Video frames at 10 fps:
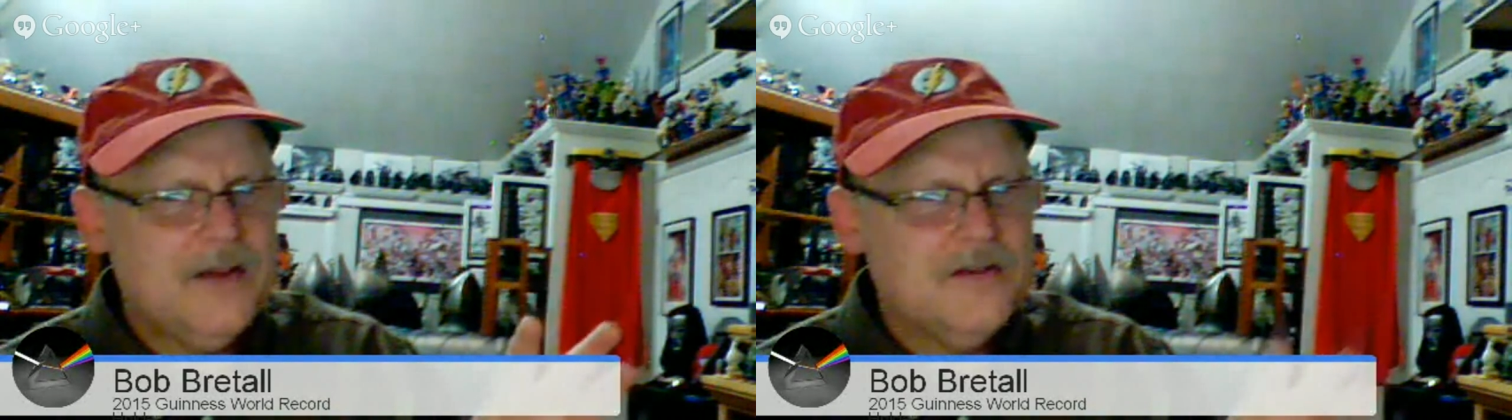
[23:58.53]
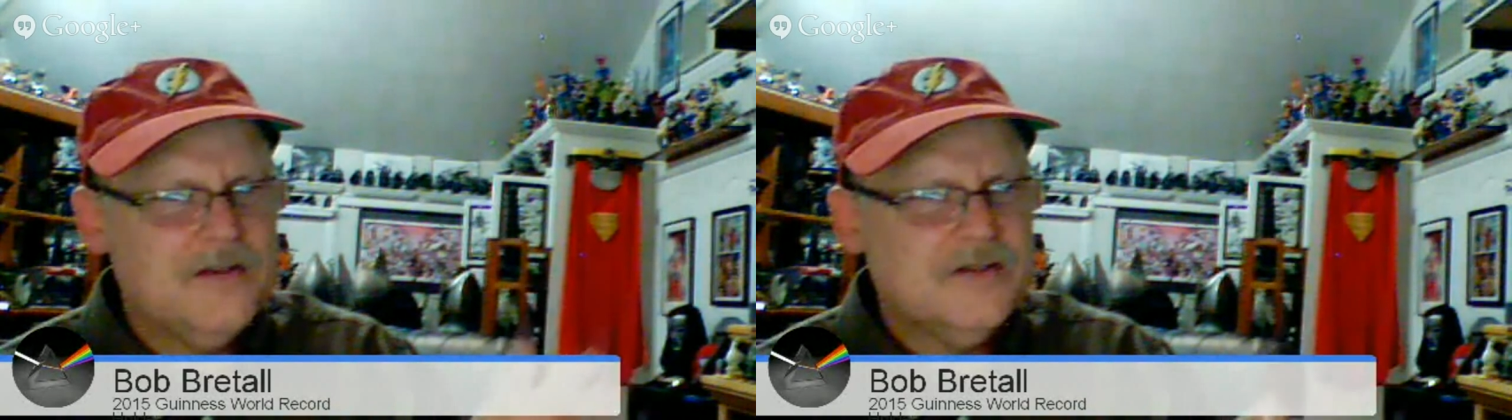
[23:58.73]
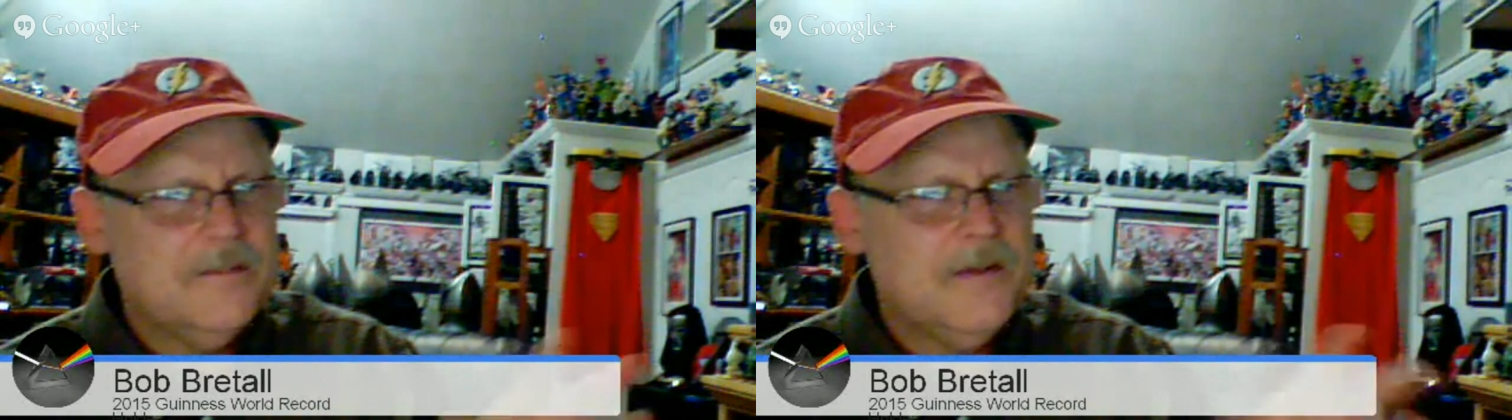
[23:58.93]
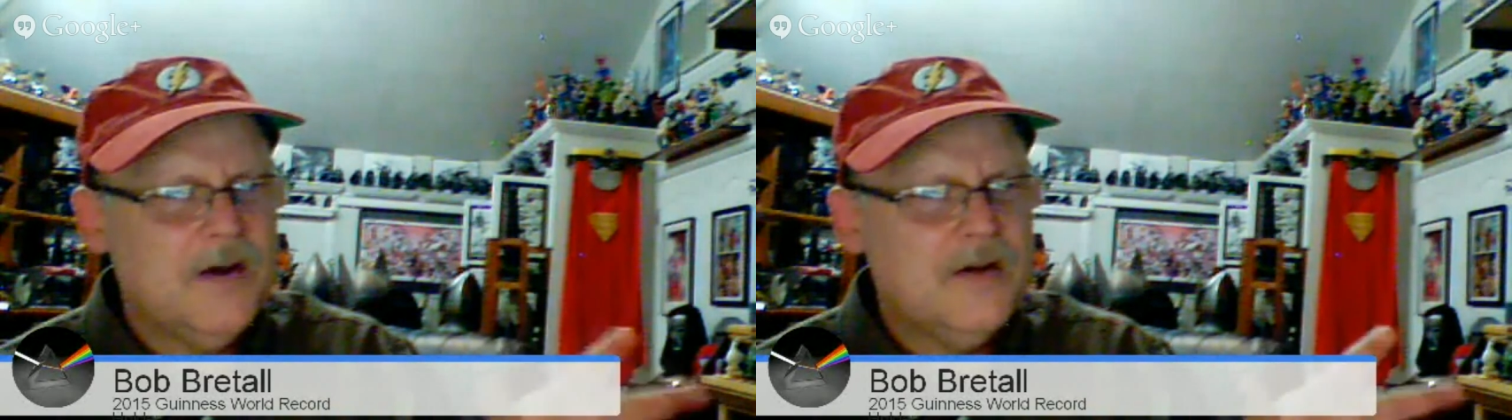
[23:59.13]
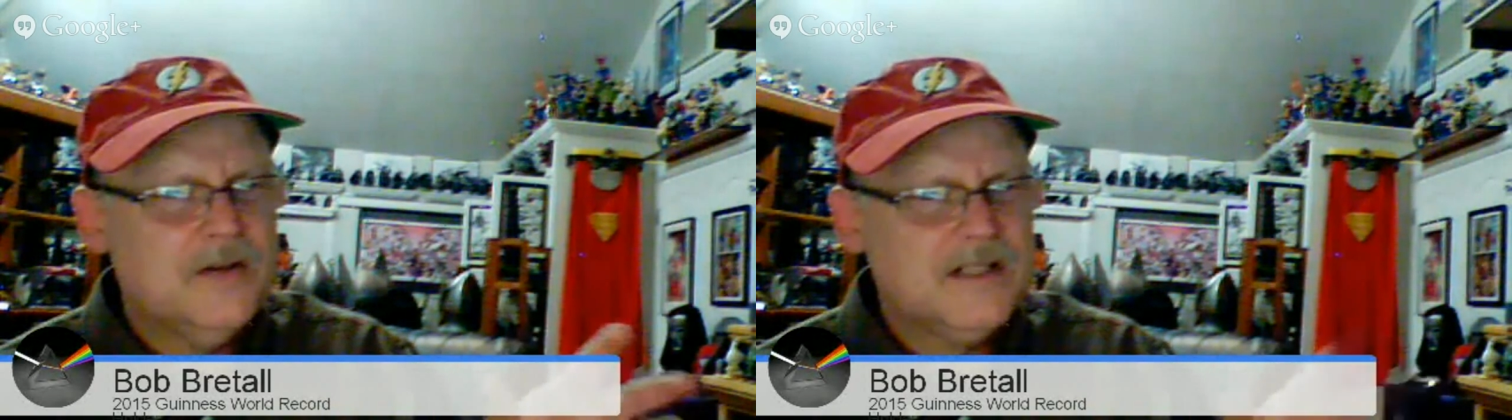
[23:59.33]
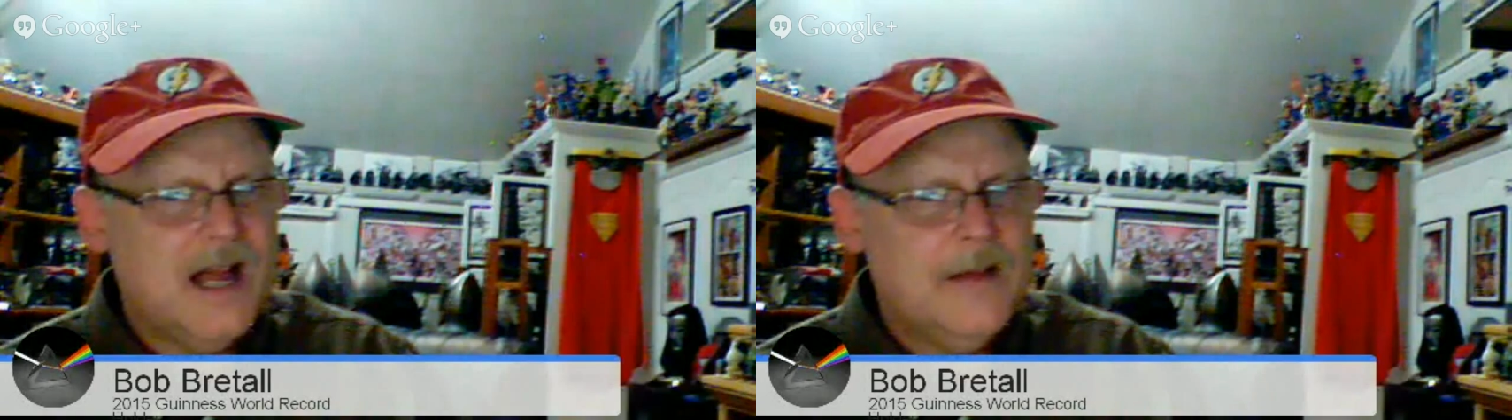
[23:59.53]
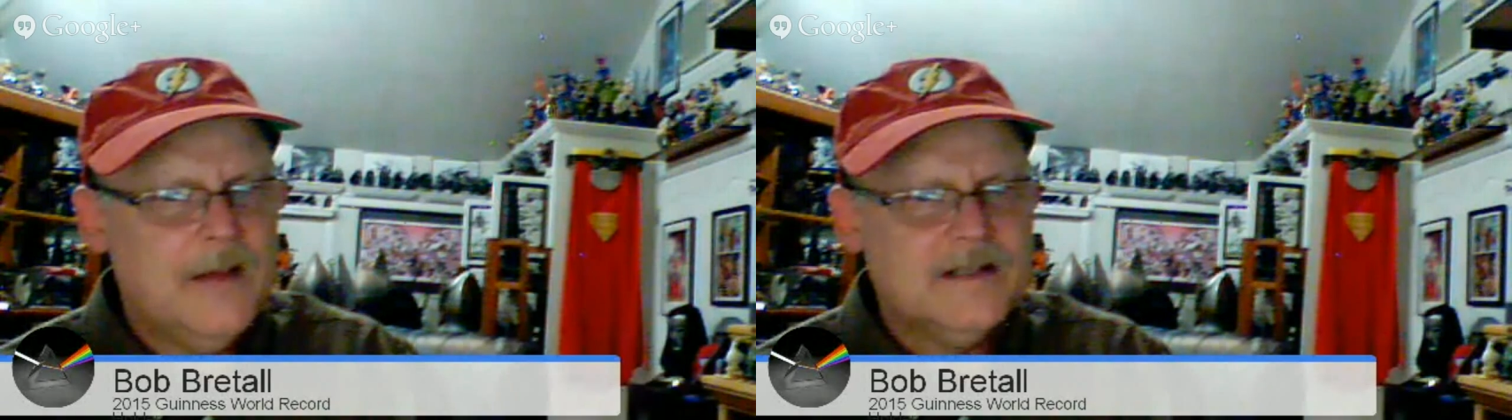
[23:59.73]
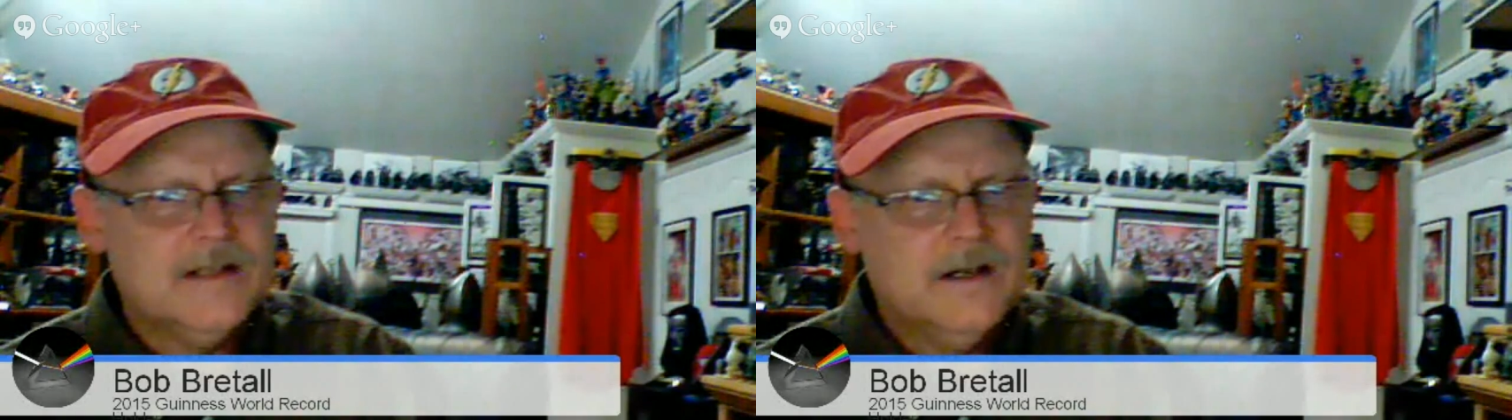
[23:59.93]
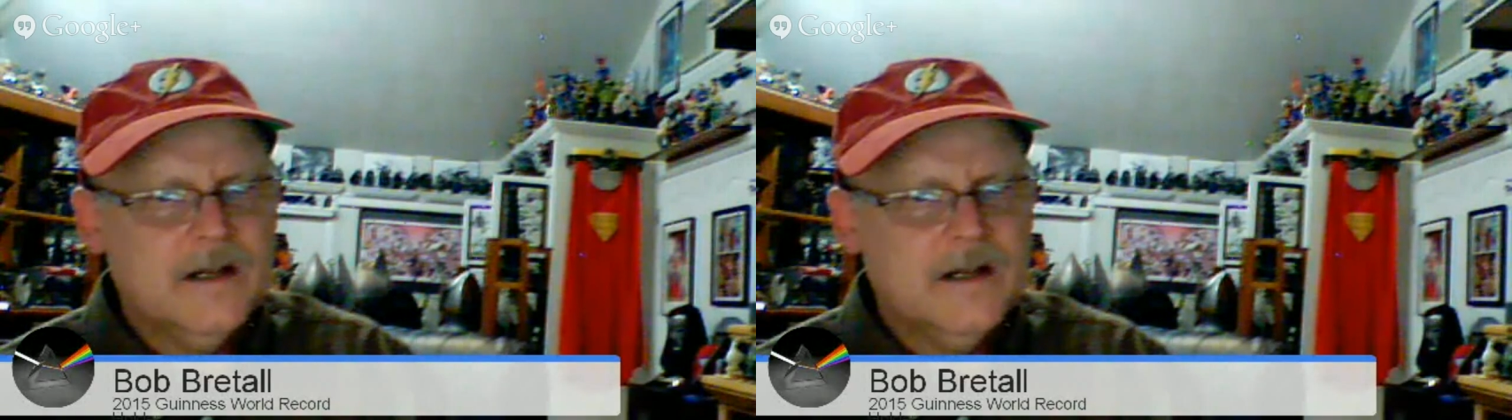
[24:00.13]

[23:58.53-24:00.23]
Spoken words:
usually most comics.